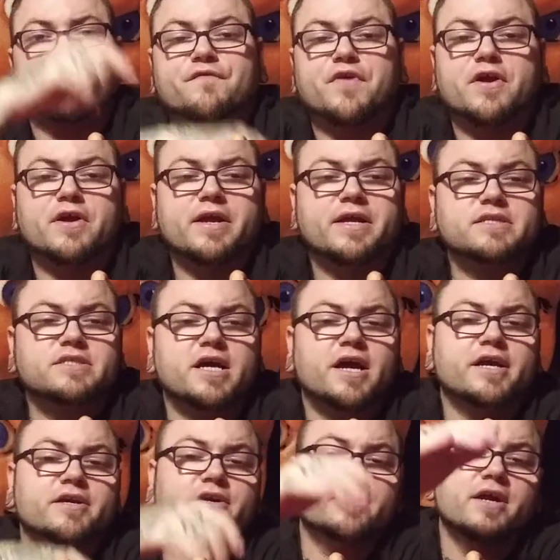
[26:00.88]
Fear
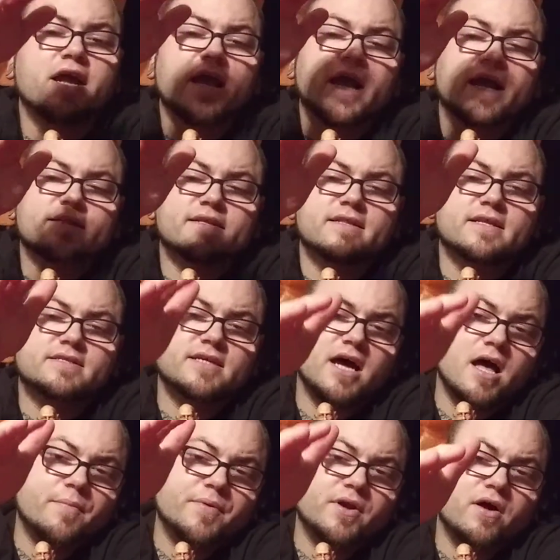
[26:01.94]
Hitchhiker, and then to
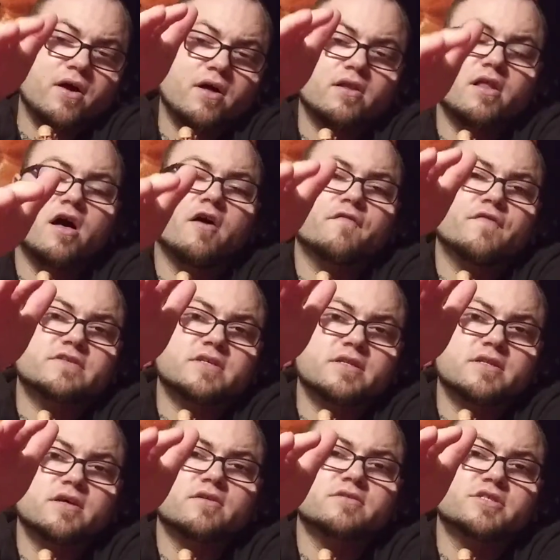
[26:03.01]
top it all off as a
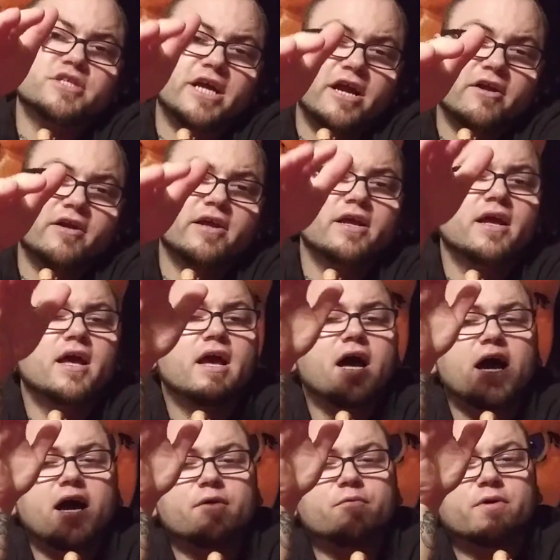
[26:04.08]
little cherry,
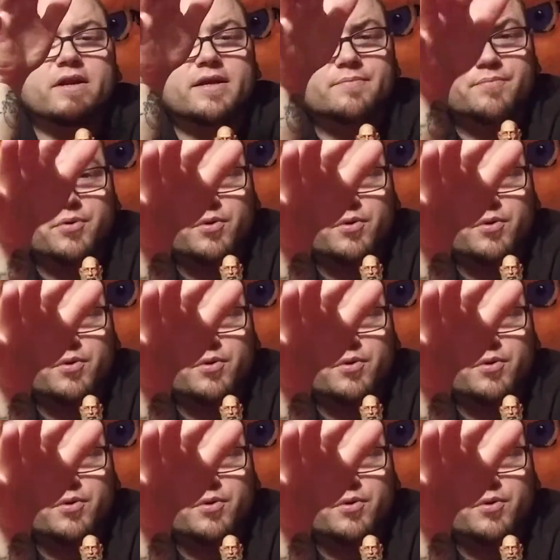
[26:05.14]
I went in and